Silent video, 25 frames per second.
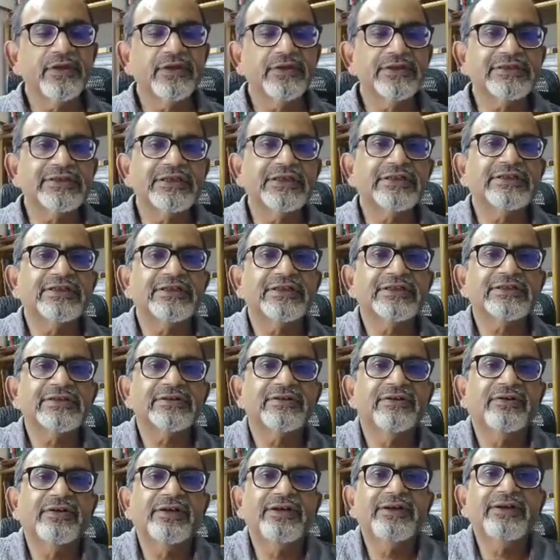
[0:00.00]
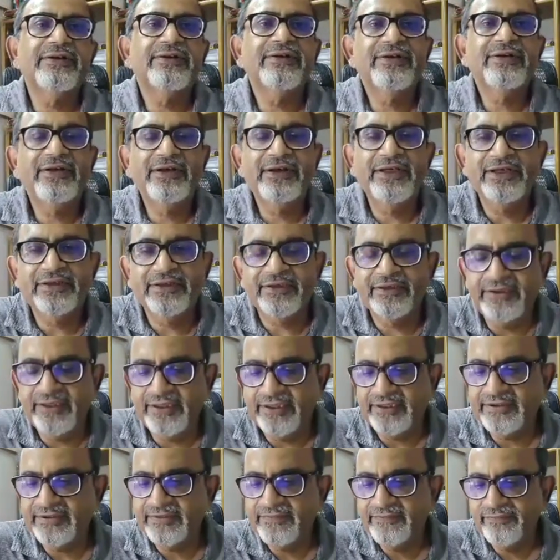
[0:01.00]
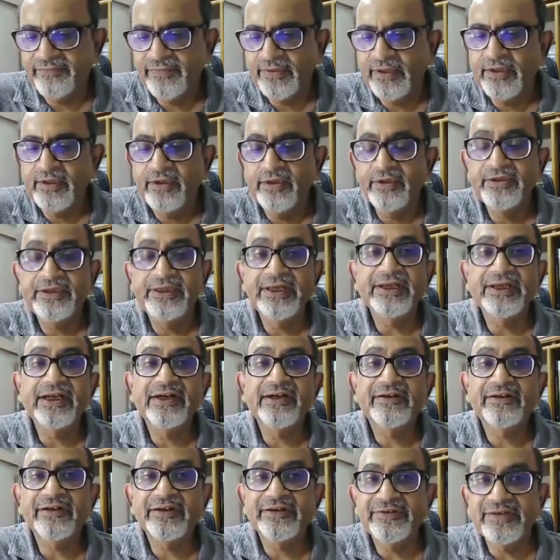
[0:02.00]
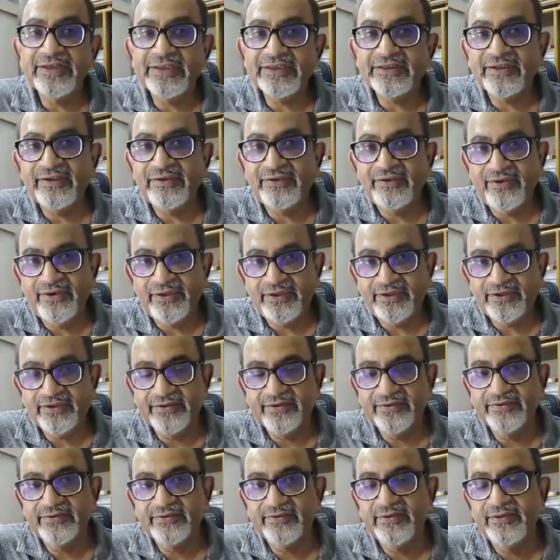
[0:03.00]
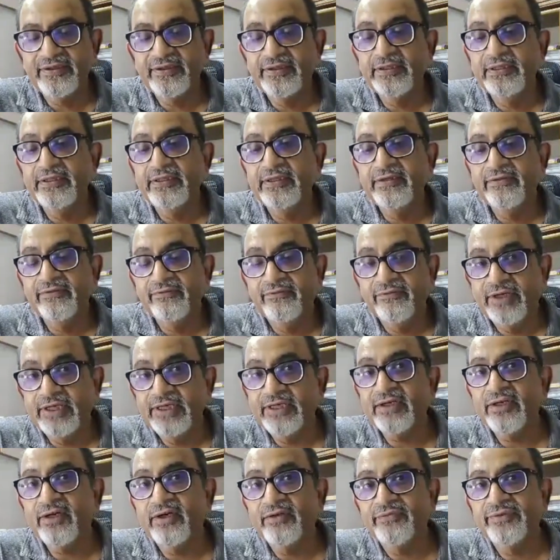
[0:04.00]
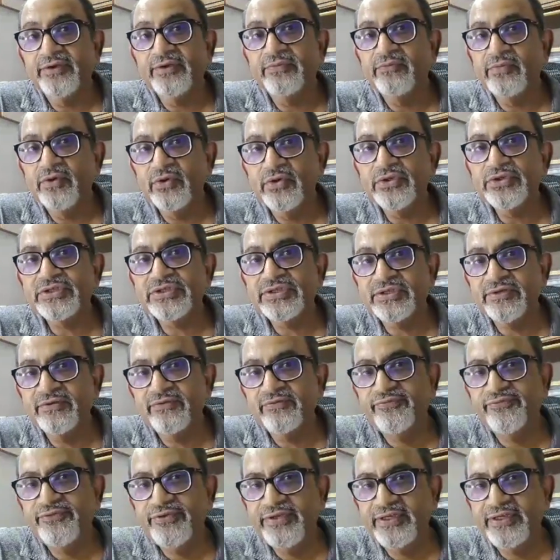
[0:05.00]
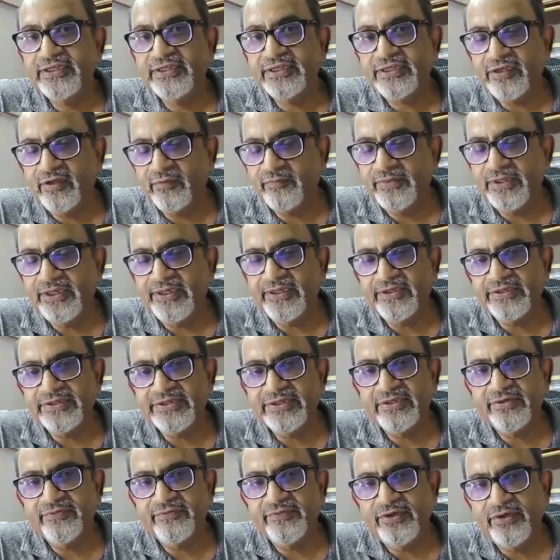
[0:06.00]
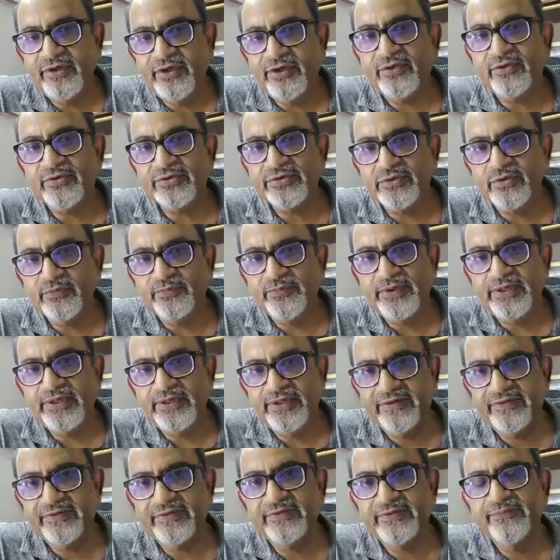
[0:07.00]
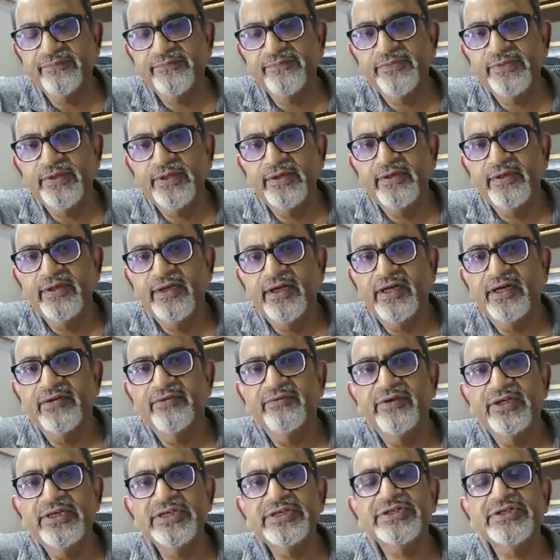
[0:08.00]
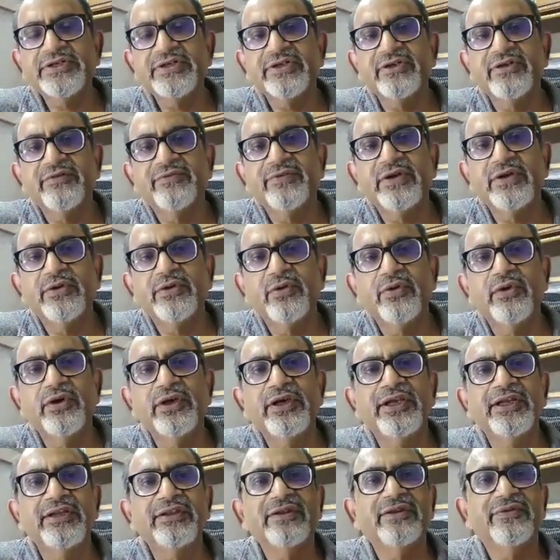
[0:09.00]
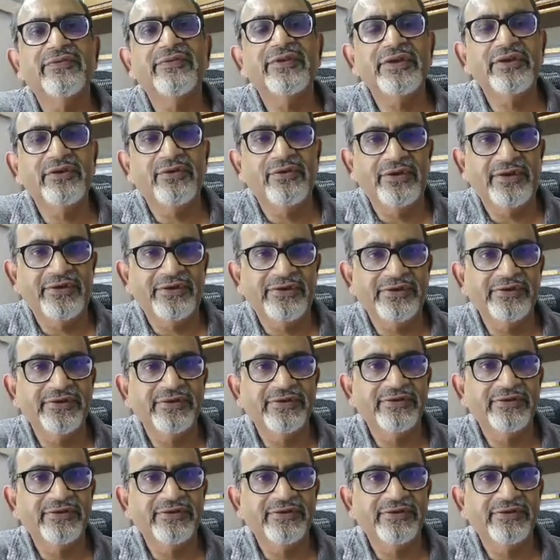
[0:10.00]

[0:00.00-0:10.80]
strictures on a later date. They can transect the ureter. One of the most feared complication of ureteroscopy is avulsion of the whole length of the ureter.